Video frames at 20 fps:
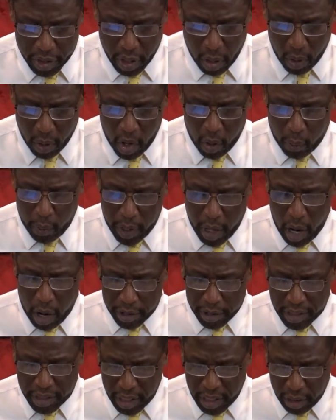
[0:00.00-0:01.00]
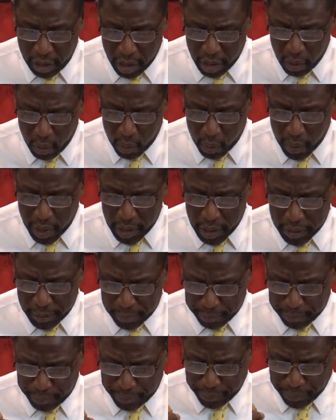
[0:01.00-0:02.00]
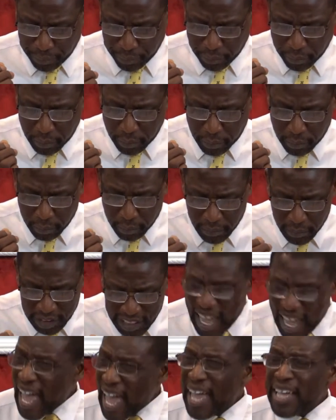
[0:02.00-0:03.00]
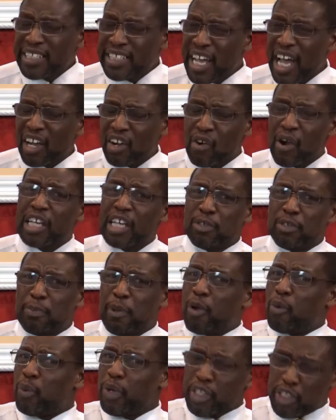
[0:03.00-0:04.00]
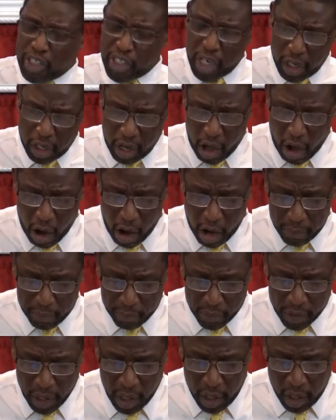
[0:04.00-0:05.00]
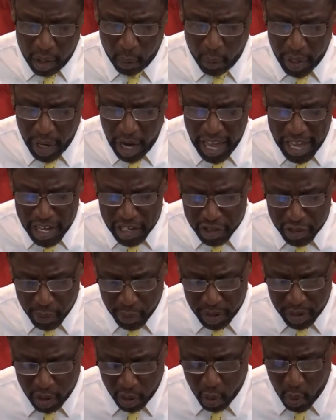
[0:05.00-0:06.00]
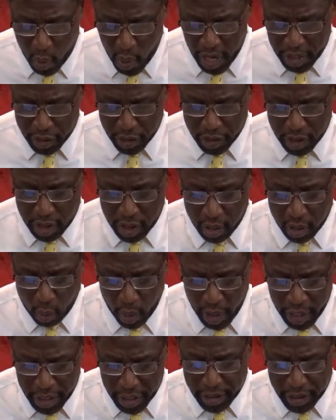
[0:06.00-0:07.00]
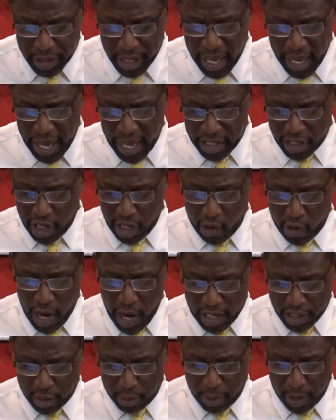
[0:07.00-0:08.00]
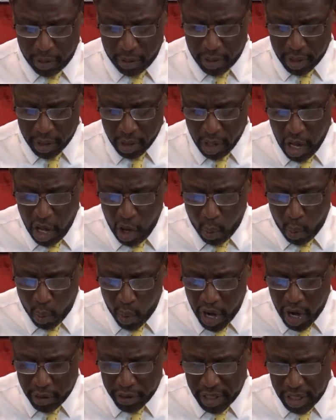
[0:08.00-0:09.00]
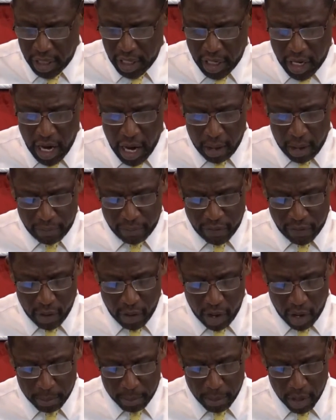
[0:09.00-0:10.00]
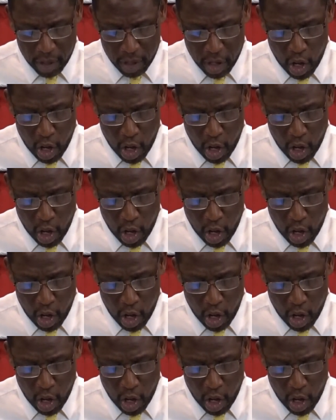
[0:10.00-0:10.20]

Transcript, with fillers: So we are dealing with Antichrist spirit. We still are. And we're answering the question, what is the Antichrist spirit? Where did he come from?